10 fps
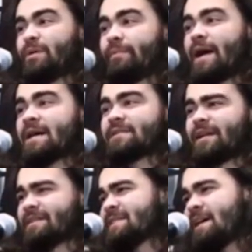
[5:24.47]
people ask
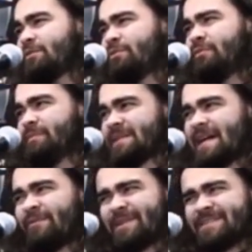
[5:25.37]
like, is that cool? Is
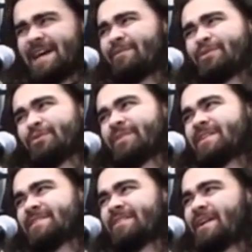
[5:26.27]
that what is that what yeah, cool
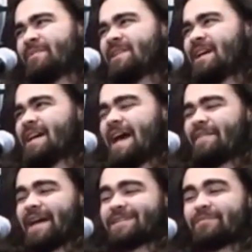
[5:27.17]
is? You know what I mean? Mm-hmm.
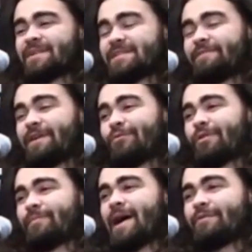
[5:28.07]
And like some of the stuff I
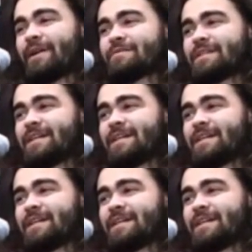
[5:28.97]
wore back when I was